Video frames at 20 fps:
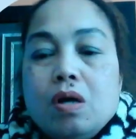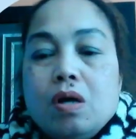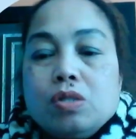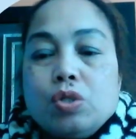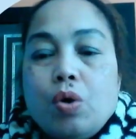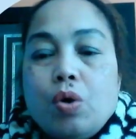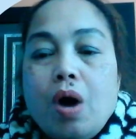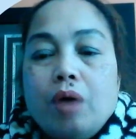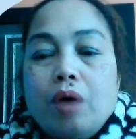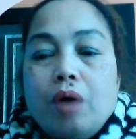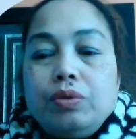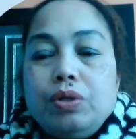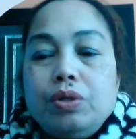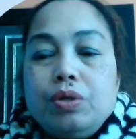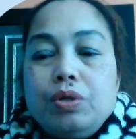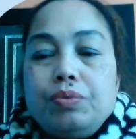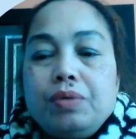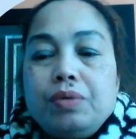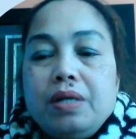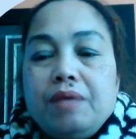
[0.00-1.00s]
So how do
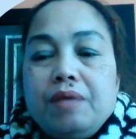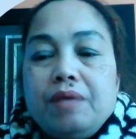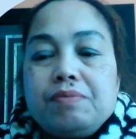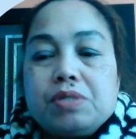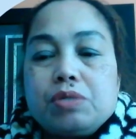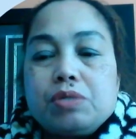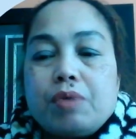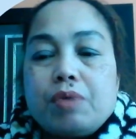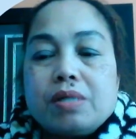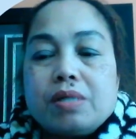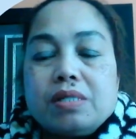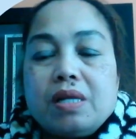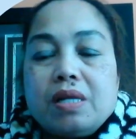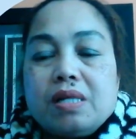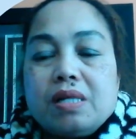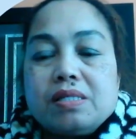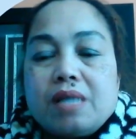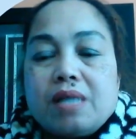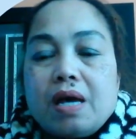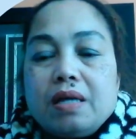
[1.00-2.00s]
you relieve stress and
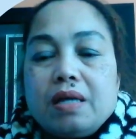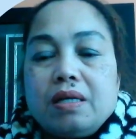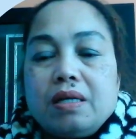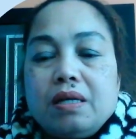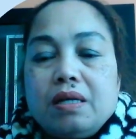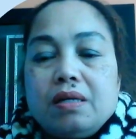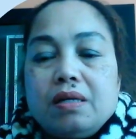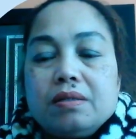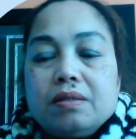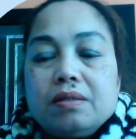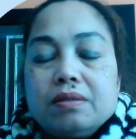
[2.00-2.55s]
anxiety?